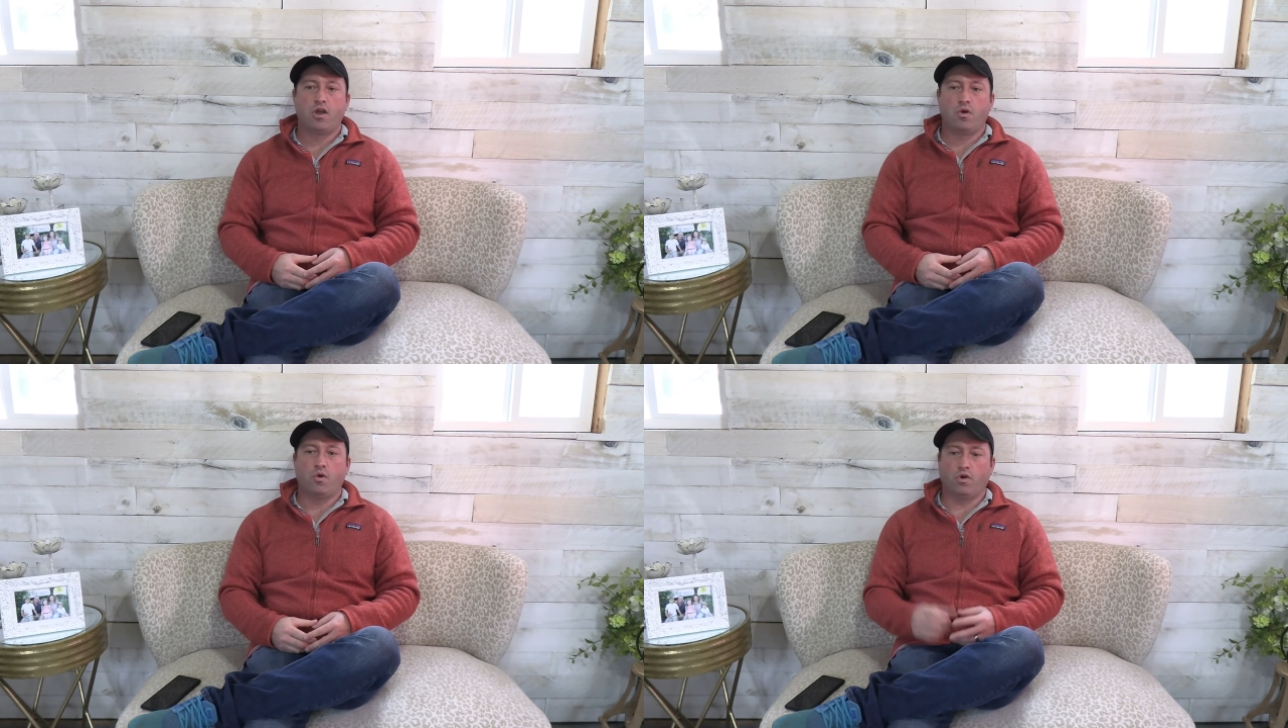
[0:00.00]

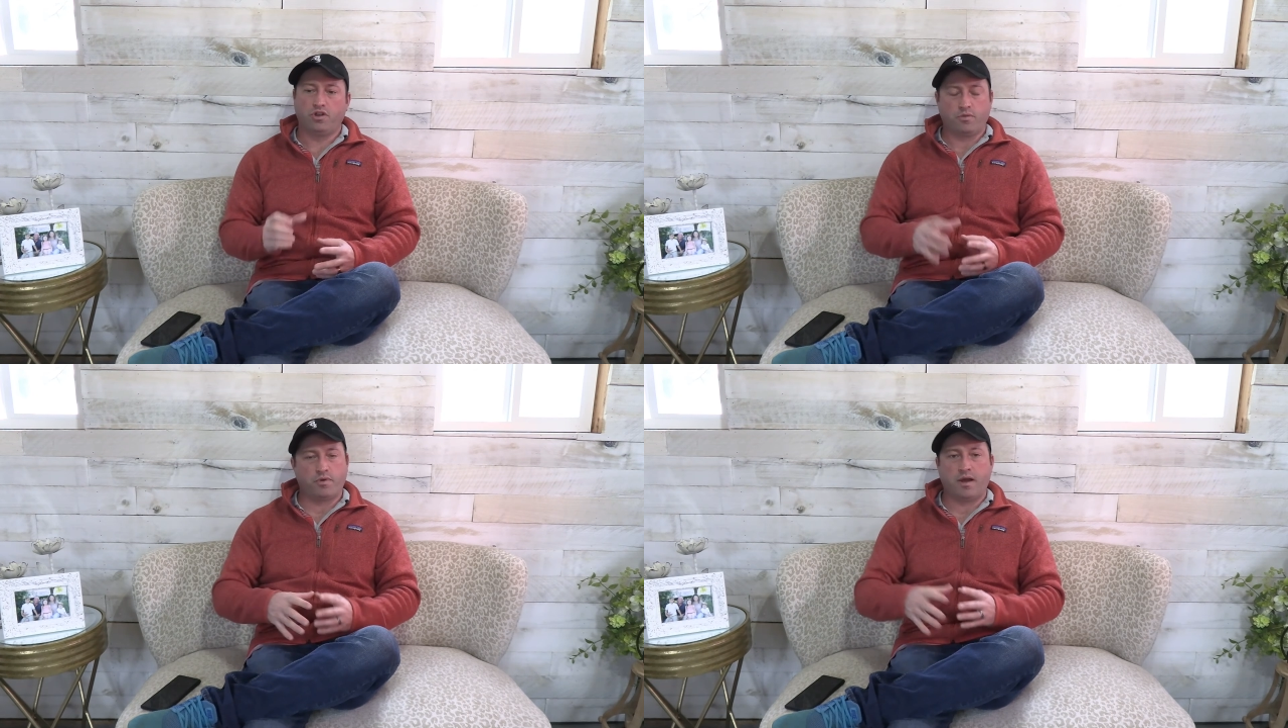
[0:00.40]
or you
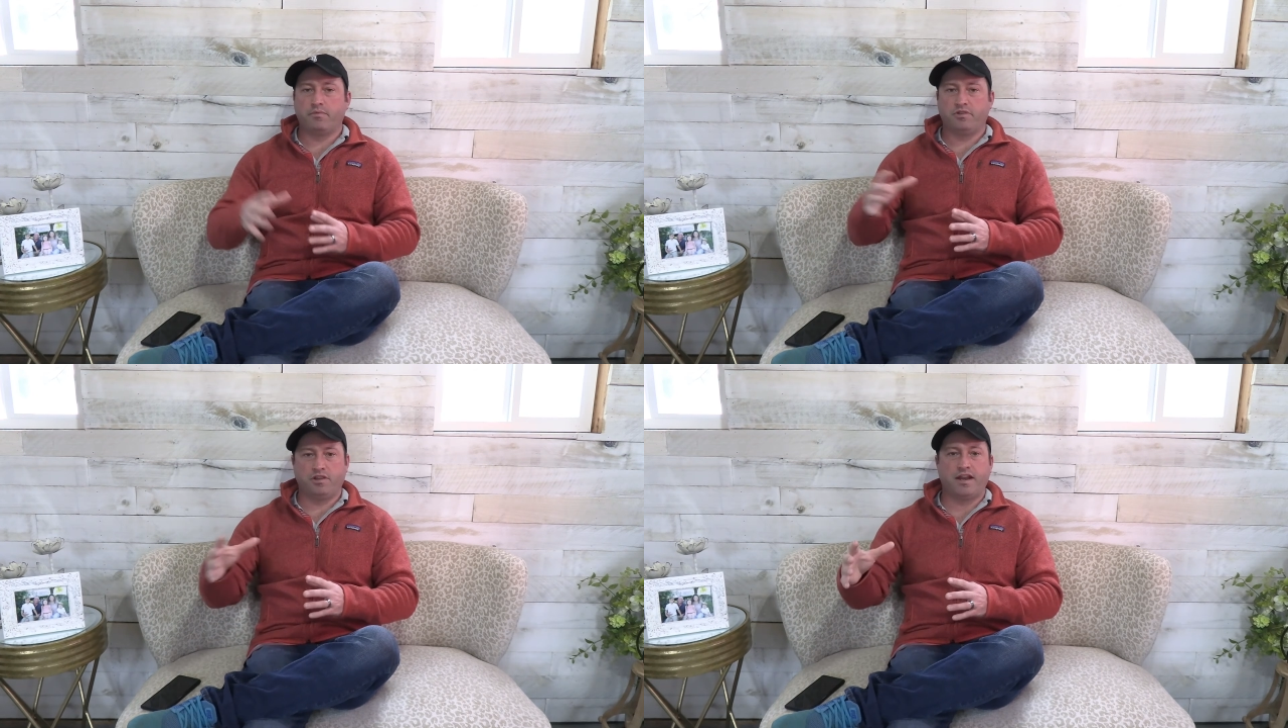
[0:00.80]
could
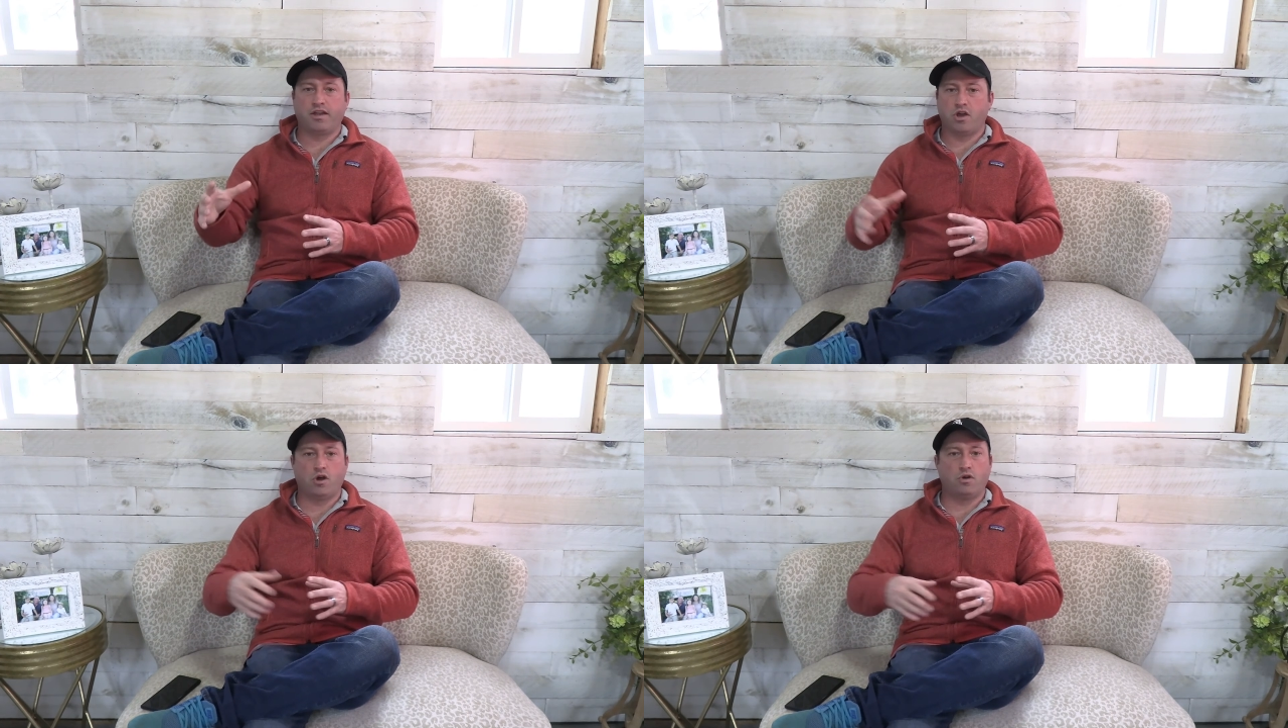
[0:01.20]
probably let it
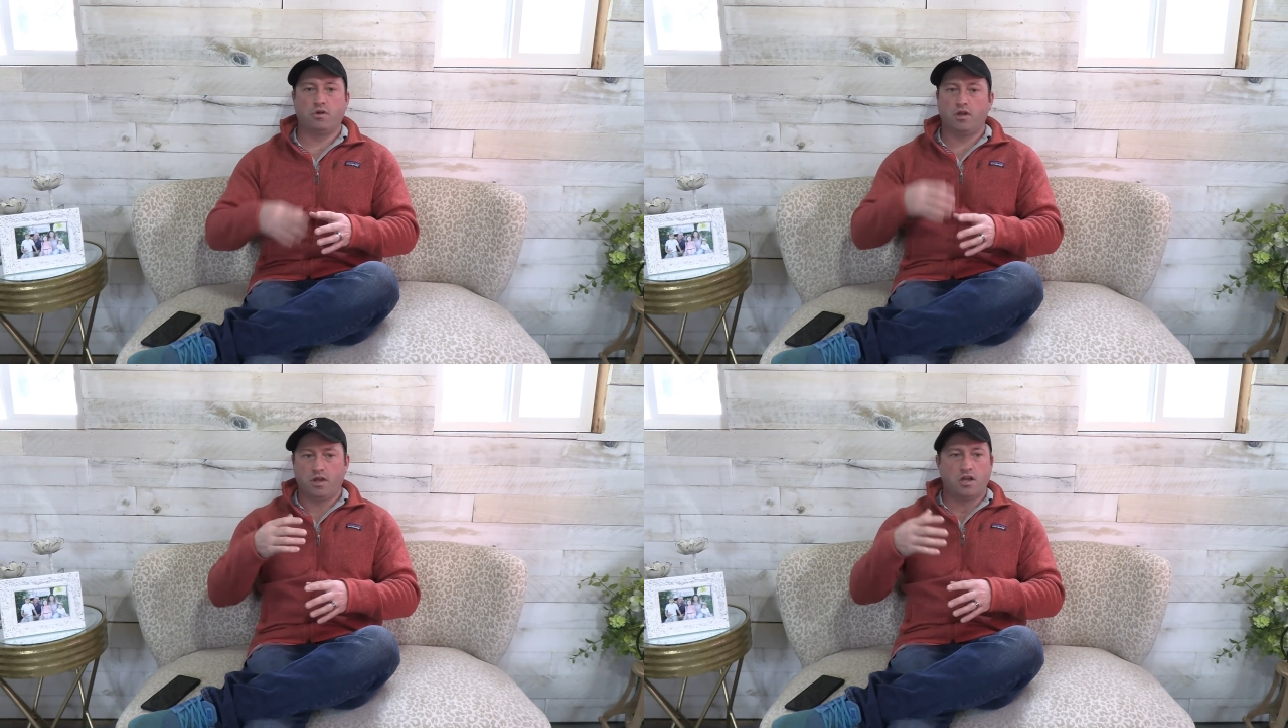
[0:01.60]
go
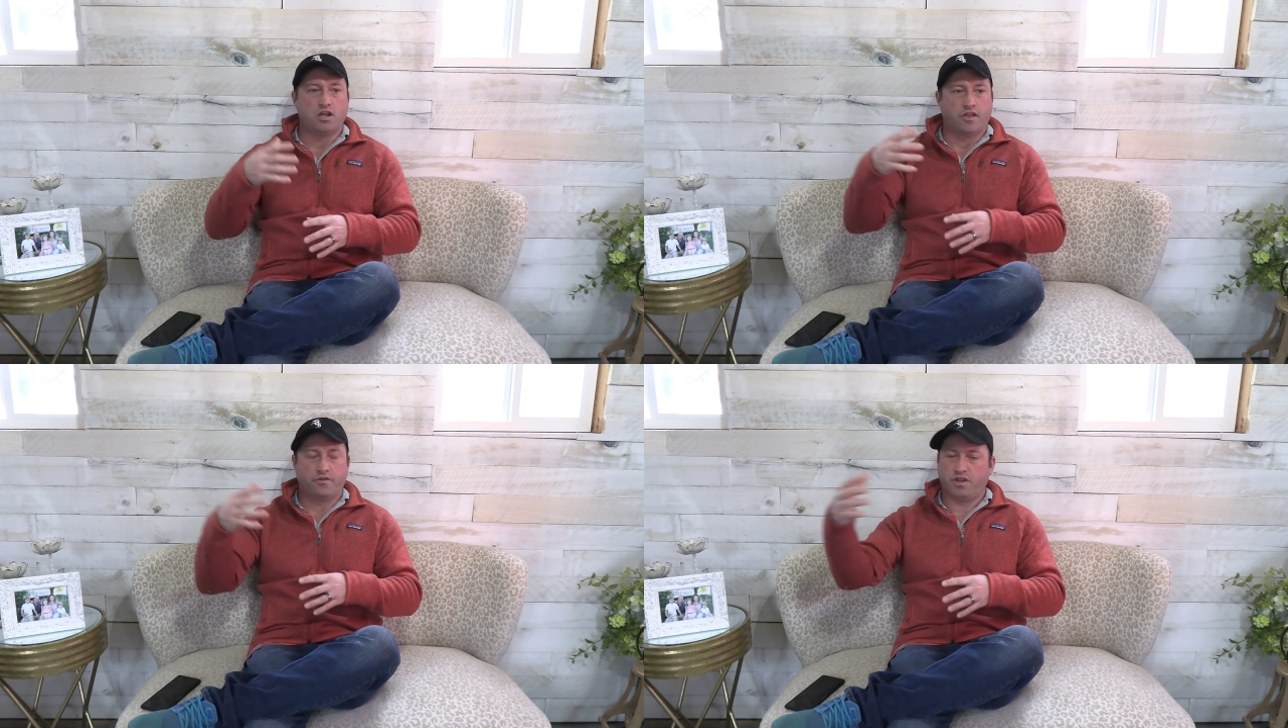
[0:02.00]

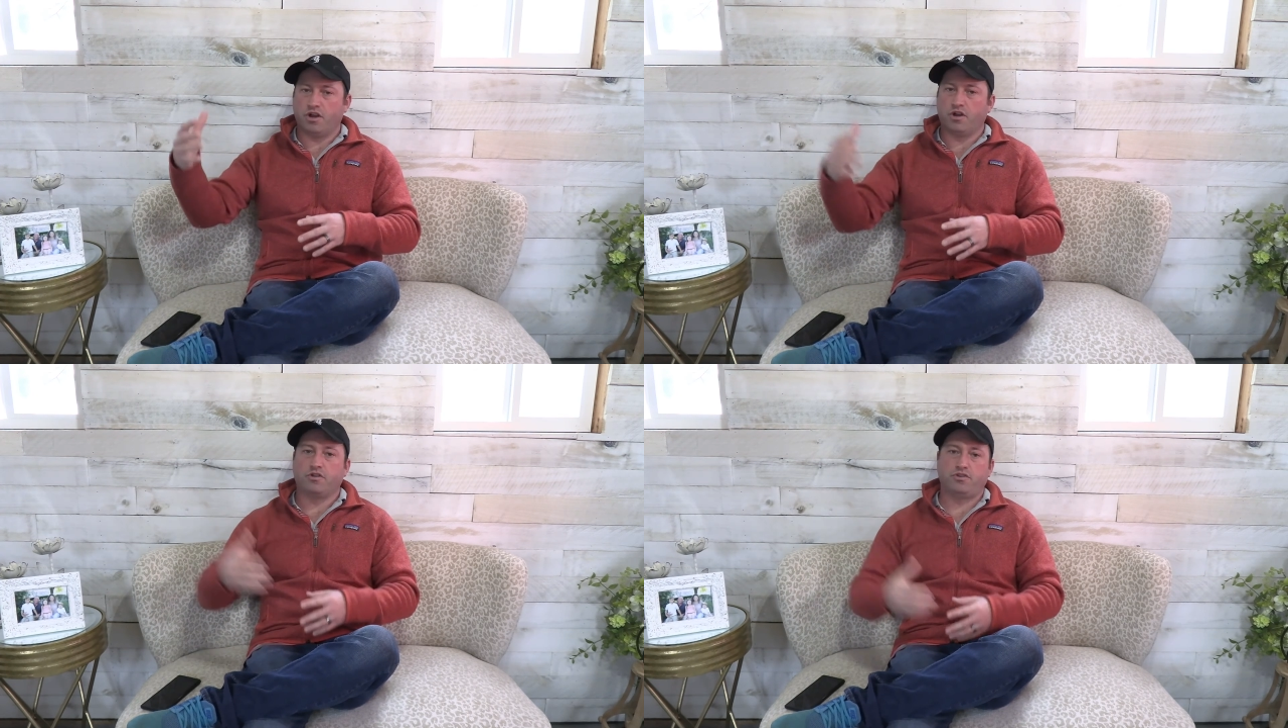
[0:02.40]
another
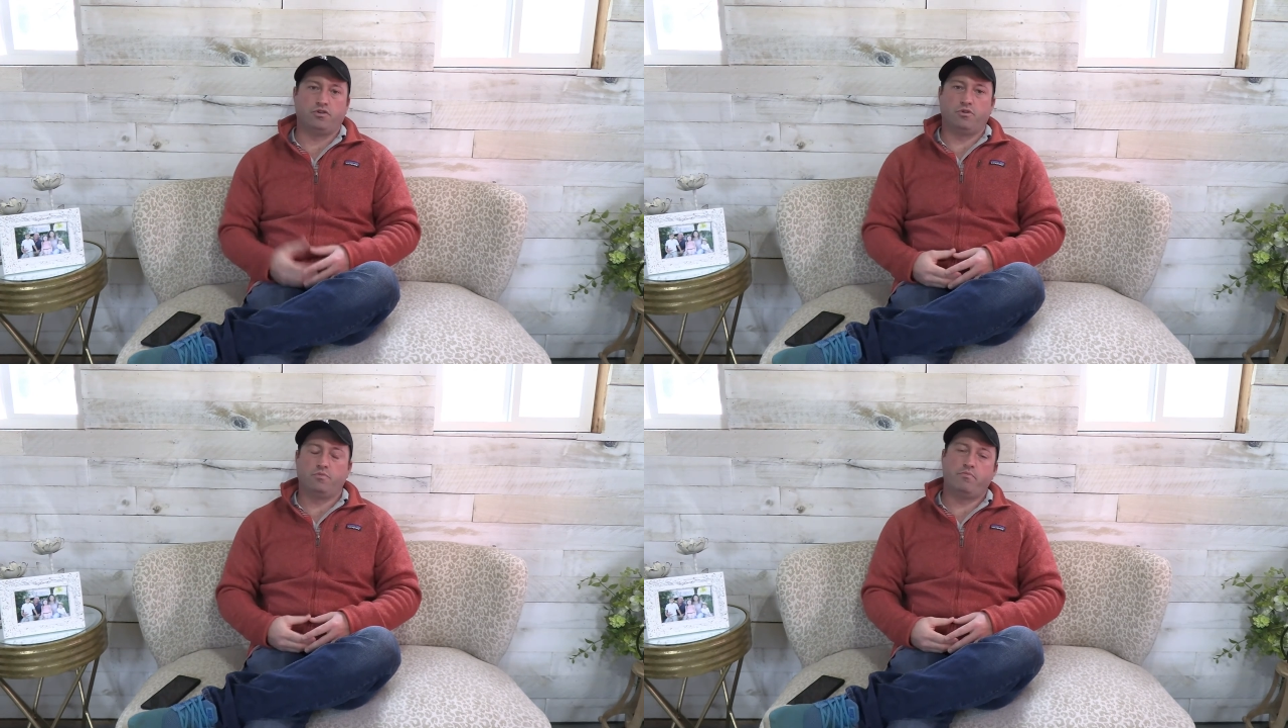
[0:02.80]
year or
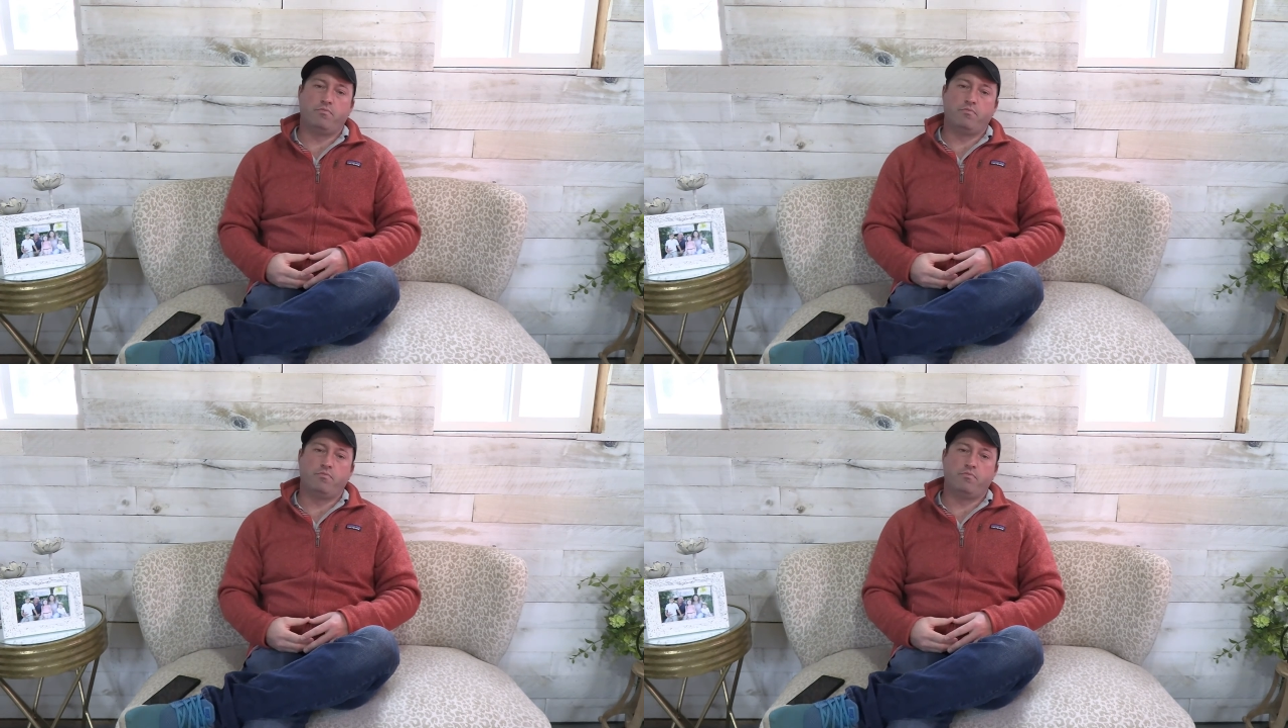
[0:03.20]
two.